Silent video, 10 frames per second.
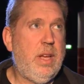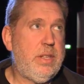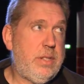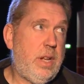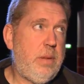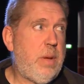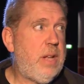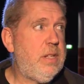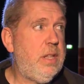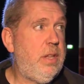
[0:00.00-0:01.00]
started
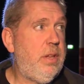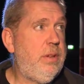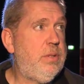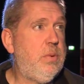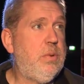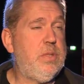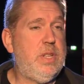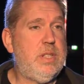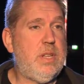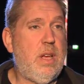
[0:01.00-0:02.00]
painting the huge walls
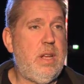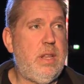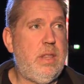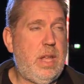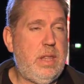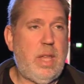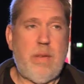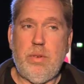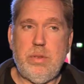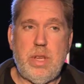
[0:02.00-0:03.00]
inside, and then
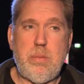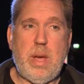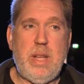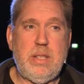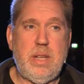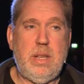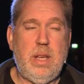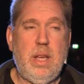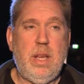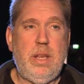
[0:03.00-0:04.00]
they've also painted
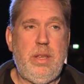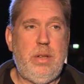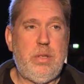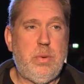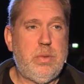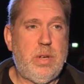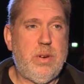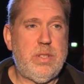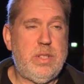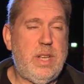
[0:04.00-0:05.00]
huge walls
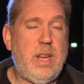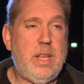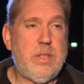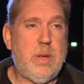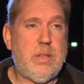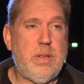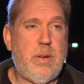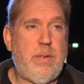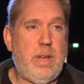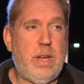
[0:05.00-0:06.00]
across the city as well. So
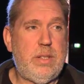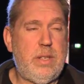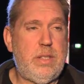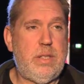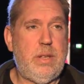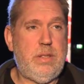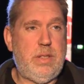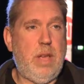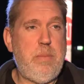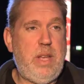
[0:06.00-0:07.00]
every artist
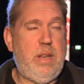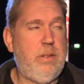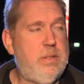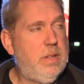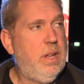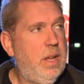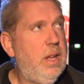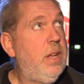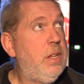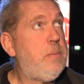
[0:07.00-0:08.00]
who's come in has
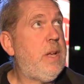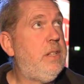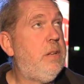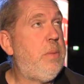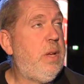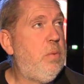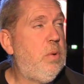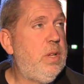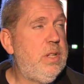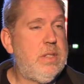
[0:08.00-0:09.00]
painted a big
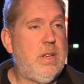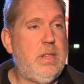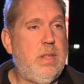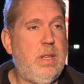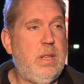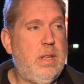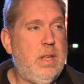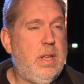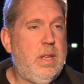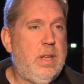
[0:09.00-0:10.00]
wall inside the
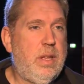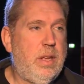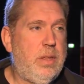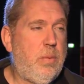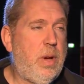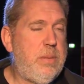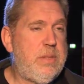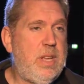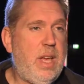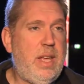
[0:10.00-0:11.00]

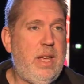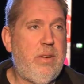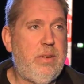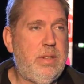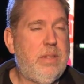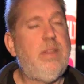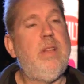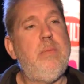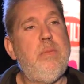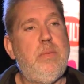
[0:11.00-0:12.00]
YMCA here, and
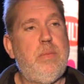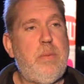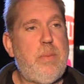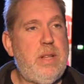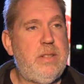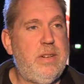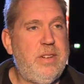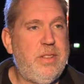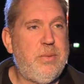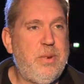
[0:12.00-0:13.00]
they painted
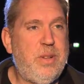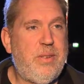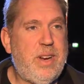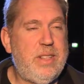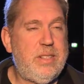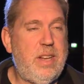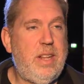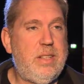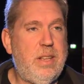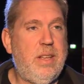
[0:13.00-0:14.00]
another wall around the
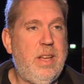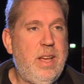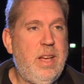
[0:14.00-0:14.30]
city to